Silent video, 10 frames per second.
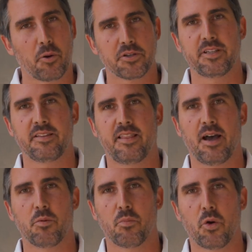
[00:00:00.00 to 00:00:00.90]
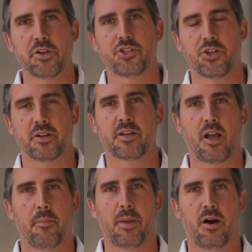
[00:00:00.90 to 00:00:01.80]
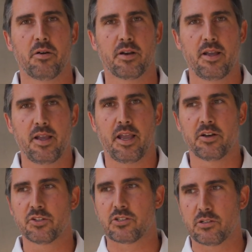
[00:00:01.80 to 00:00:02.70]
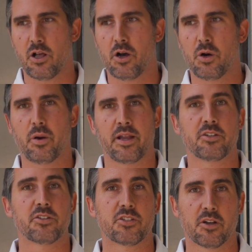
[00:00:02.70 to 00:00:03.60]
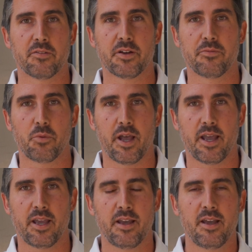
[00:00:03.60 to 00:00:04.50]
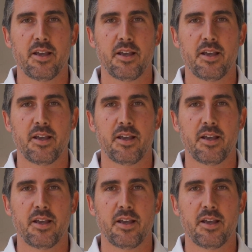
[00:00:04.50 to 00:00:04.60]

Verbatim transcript: forcing that moisture to come out in a slow and conservative way